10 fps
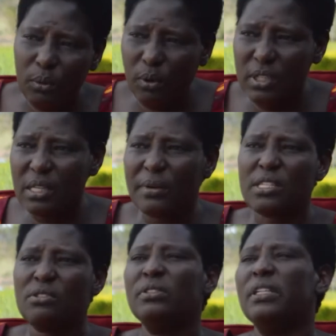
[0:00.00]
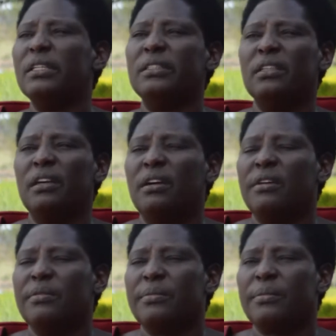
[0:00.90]
was our student.
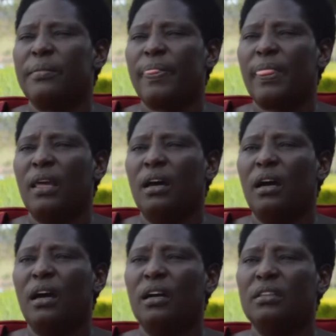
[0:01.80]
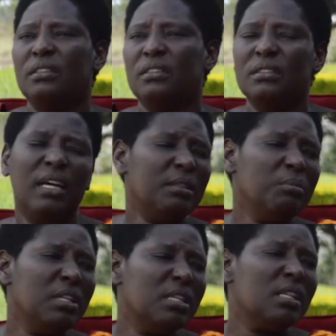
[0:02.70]
And that
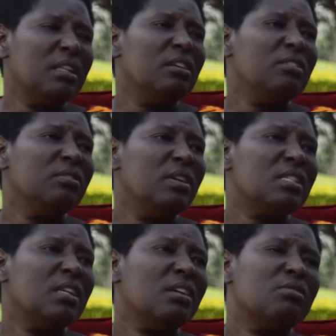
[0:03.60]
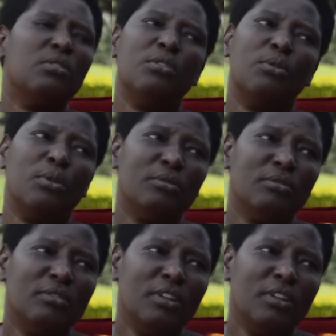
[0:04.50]
means that the university has really grown.